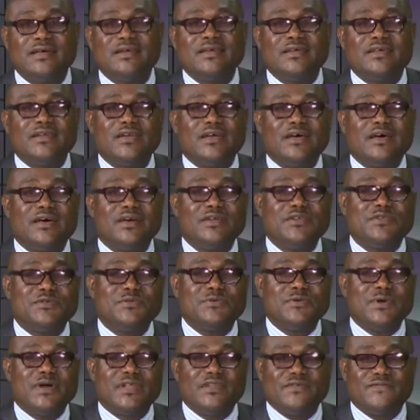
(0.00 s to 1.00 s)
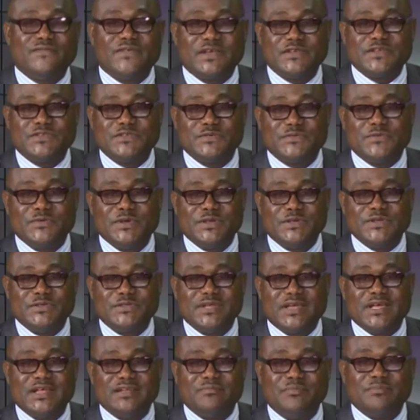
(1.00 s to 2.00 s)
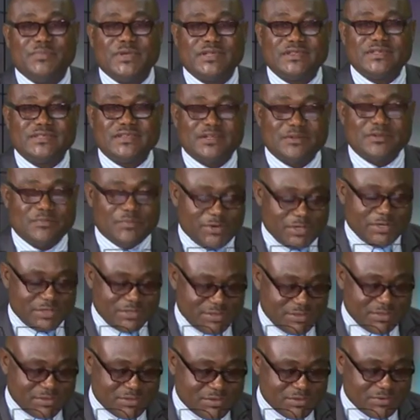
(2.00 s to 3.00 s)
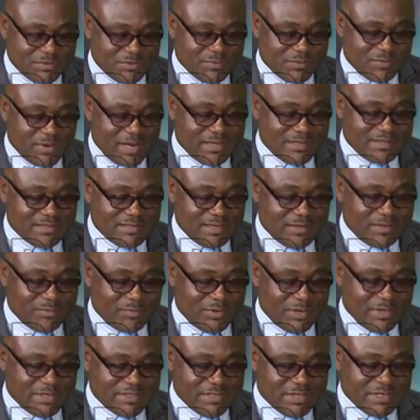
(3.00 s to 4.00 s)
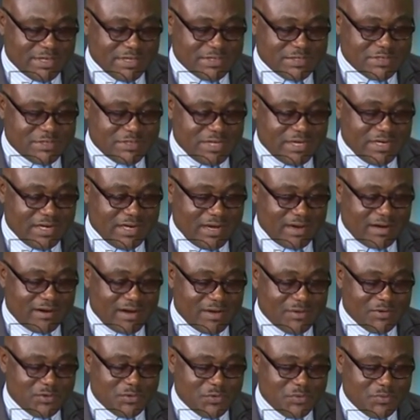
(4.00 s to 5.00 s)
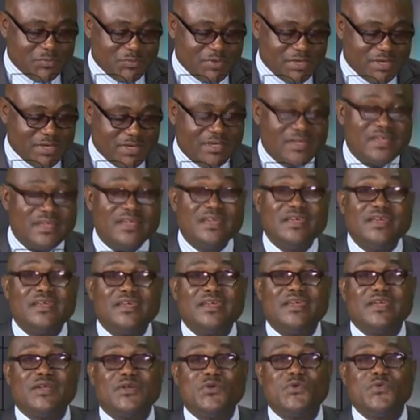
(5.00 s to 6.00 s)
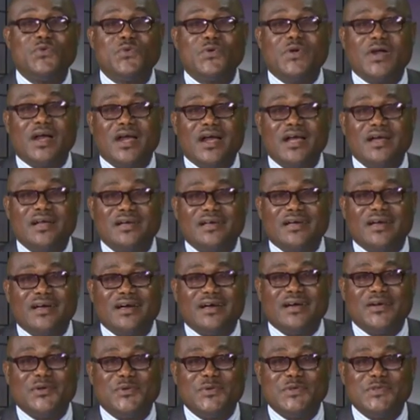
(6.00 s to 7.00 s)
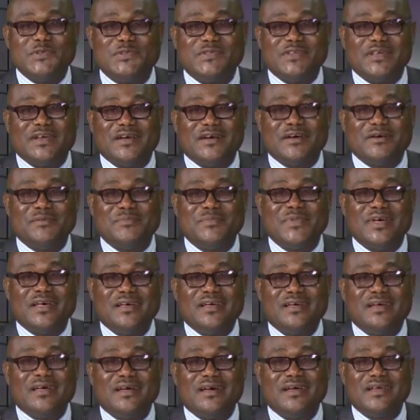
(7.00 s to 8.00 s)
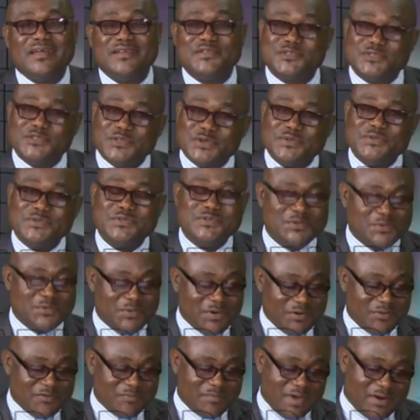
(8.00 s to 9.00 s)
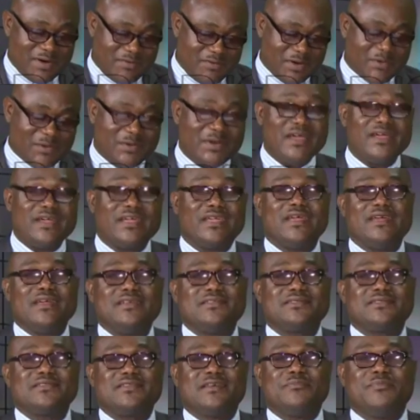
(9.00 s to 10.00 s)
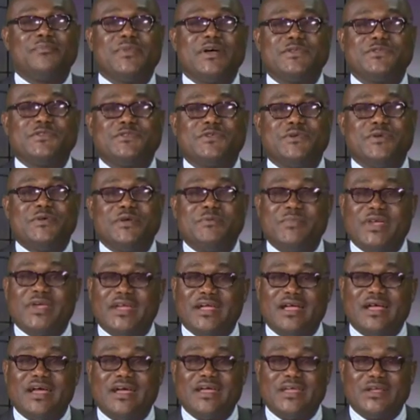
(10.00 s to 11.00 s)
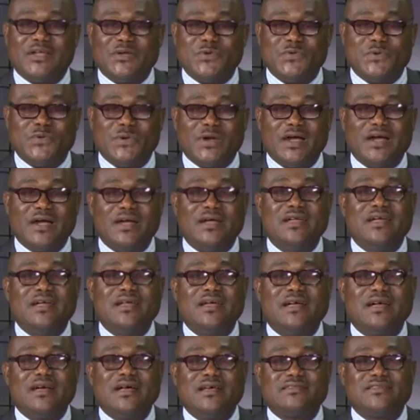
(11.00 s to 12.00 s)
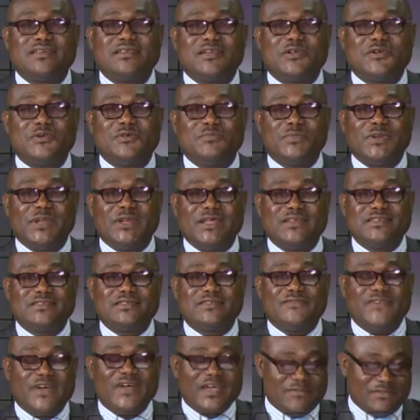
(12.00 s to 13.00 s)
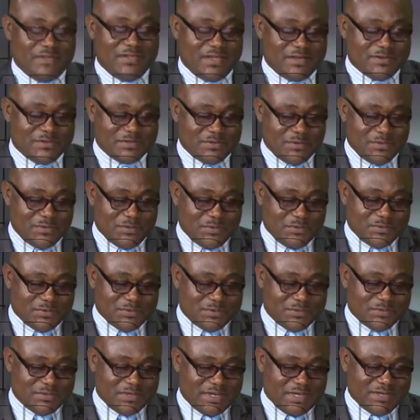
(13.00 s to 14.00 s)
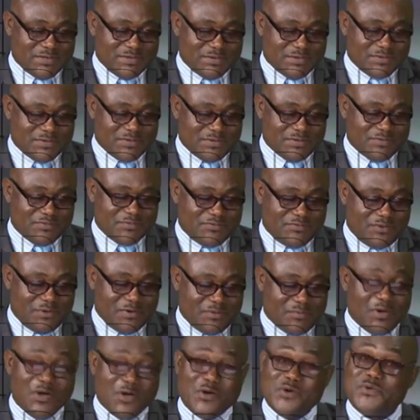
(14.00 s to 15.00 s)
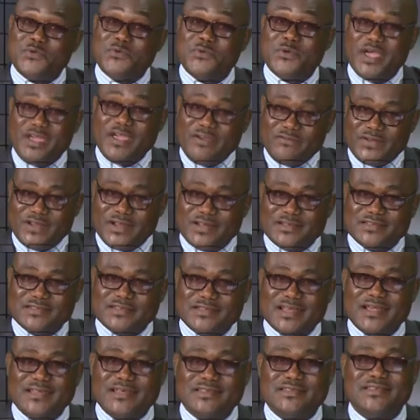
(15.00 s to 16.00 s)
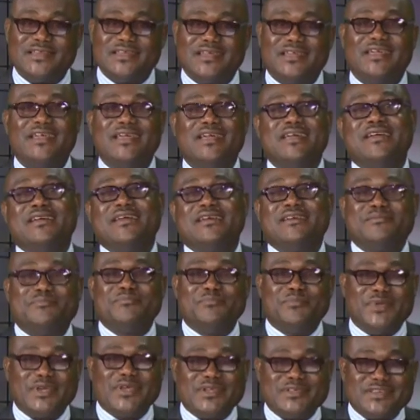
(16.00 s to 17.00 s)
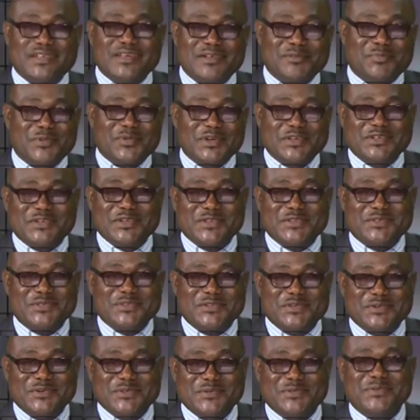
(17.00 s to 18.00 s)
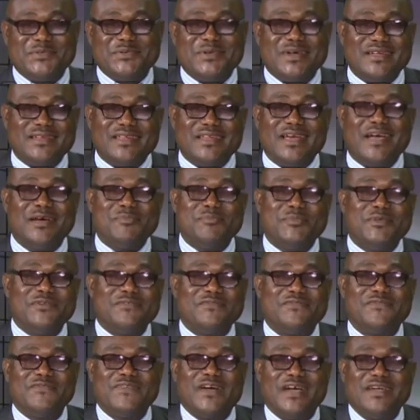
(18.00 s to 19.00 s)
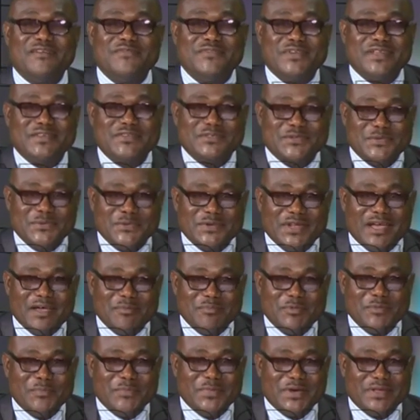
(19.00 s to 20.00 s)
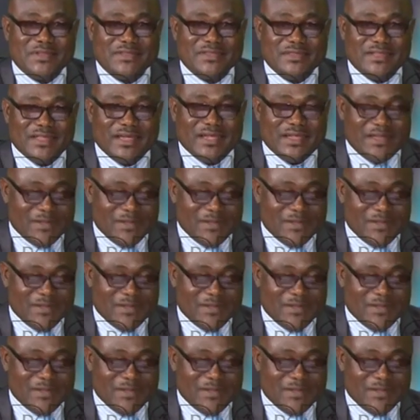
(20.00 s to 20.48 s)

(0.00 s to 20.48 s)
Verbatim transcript: uh, you know, anniversaries and big celebrations. So we are celebrating Chigarandobi Ekuga, uh, who is a son to one of my regular guests, Pastor Emeka Ekuga as he completes five years all today. So from Uncle Evans, I say big celebrations to you and happy five years old. Happy birthday.